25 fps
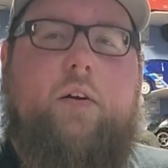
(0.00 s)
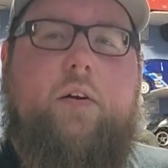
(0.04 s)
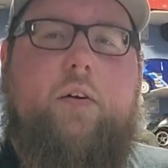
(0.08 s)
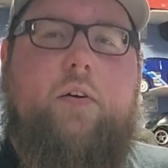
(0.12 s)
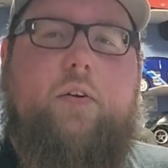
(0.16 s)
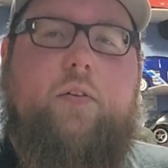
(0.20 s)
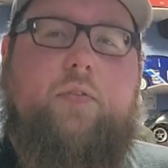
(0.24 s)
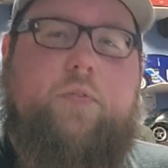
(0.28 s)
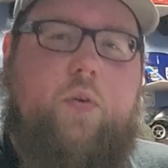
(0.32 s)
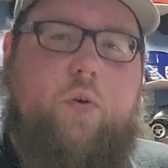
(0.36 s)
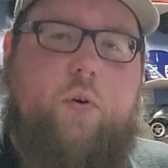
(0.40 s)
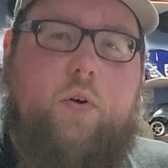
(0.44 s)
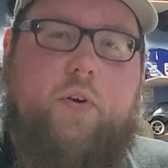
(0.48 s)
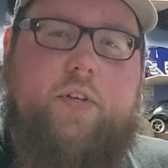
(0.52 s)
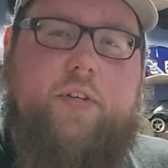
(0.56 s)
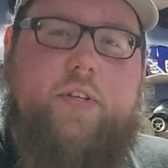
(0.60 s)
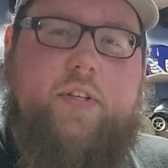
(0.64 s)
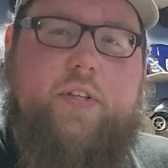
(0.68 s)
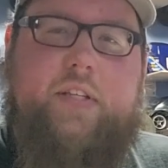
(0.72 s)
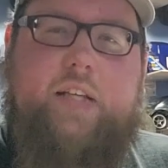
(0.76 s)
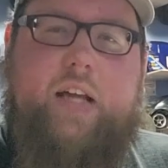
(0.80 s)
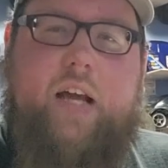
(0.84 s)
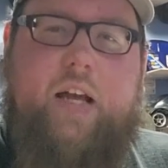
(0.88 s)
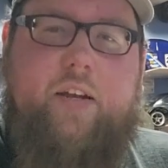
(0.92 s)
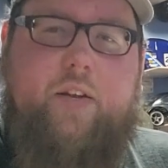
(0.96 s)
well, of course it's
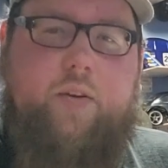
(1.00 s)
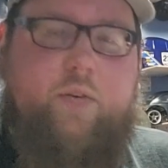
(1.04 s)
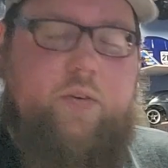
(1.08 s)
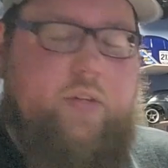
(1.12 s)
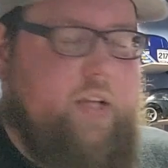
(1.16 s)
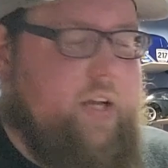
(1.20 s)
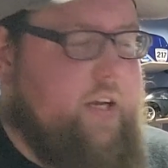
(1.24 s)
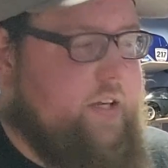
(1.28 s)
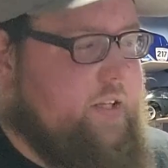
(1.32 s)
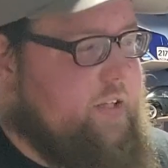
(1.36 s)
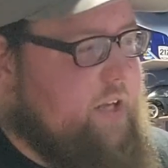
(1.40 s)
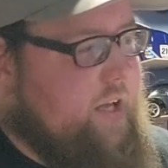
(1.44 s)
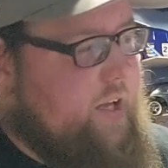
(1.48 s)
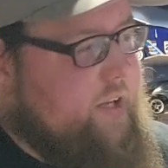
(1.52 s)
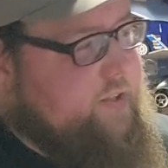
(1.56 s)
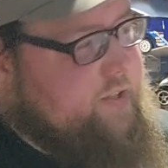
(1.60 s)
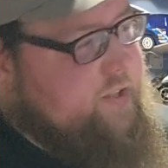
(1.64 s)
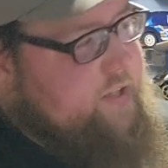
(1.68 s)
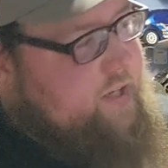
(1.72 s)
got new technology.